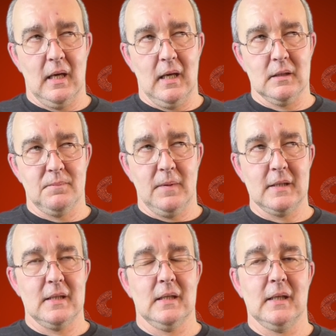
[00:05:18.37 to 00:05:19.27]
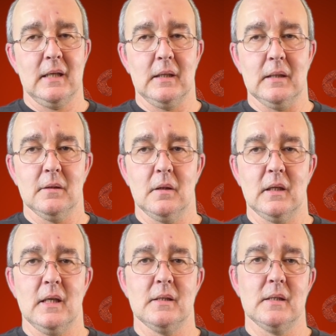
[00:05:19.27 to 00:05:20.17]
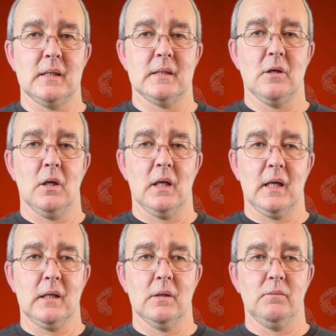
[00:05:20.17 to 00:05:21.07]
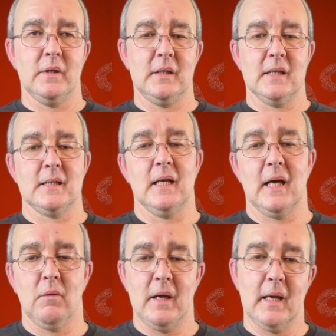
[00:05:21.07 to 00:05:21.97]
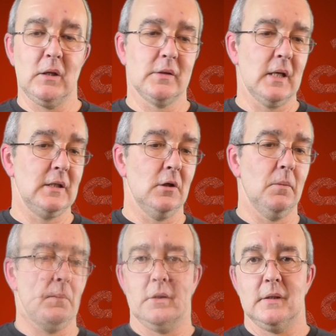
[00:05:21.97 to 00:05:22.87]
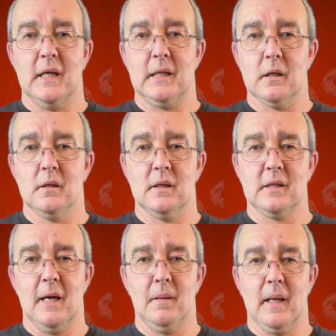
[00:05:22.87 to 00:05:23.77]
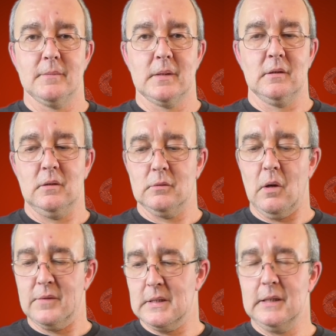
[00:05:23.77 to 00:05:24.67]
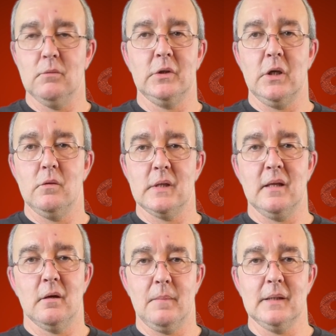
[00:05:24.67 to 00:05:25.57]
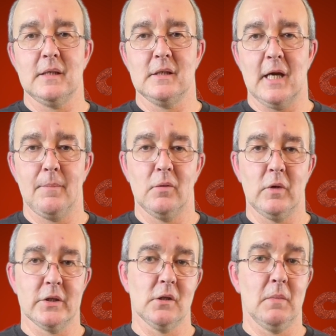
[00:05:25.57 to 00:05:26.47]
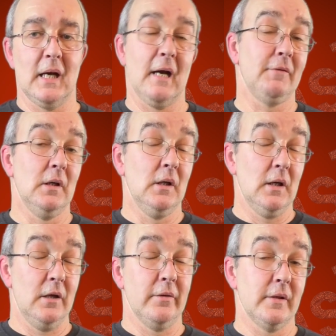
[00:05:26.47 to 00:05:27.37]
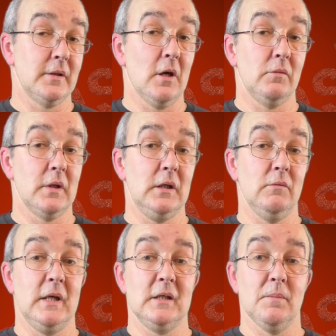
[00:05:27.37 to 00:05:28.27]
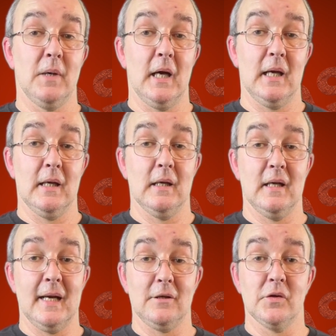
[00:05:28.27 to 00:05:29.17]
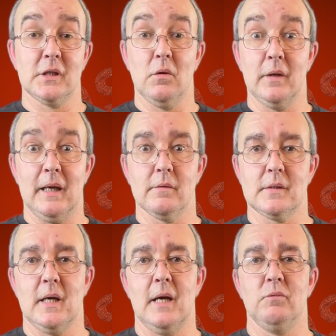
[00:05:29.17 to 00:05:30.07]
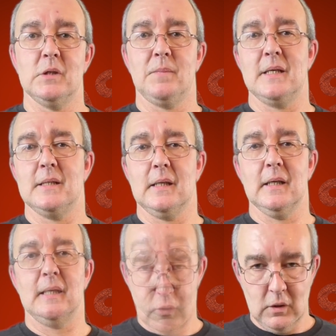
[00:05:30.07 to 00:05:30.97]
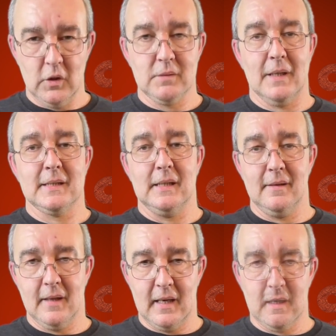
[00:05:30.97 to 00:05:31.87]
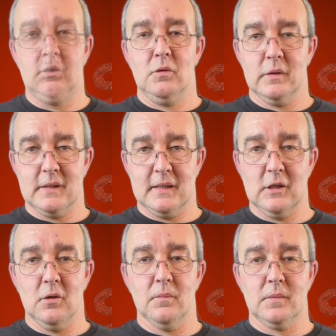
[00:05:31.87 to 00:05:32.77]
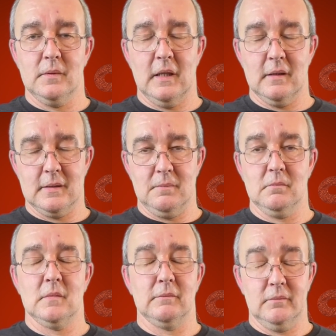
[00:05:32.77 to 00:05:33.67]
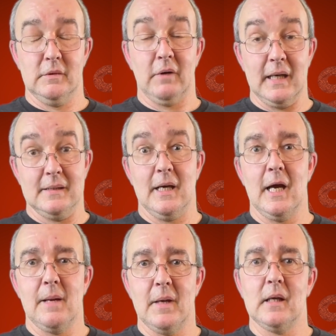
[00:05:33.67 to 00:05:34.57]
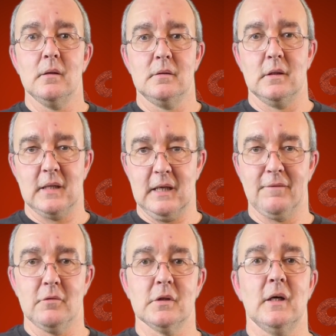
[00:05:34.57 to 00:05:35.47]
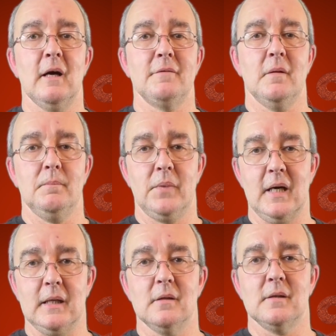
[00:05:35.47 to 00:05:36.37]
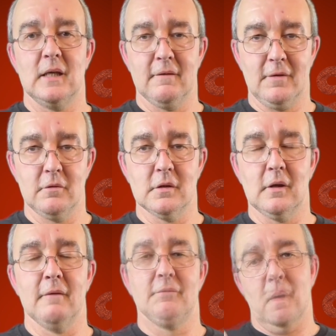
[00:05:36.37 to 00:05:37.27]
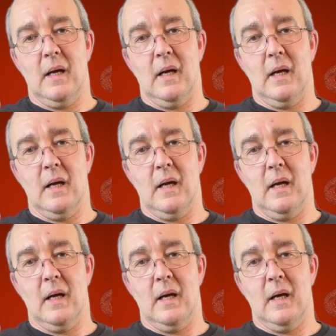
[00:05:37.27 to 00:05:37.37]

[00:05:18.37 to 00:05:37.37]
And basically all it is it's not like with a DSLR where you set it up to take a time-lapse. Obviously you would use either a built-in timer, which some have and others don't, and you would need to buy an add-on to go on the outside, which basically will automatically then, you would set it up at the right timing to take a photograph, break, take a photograph.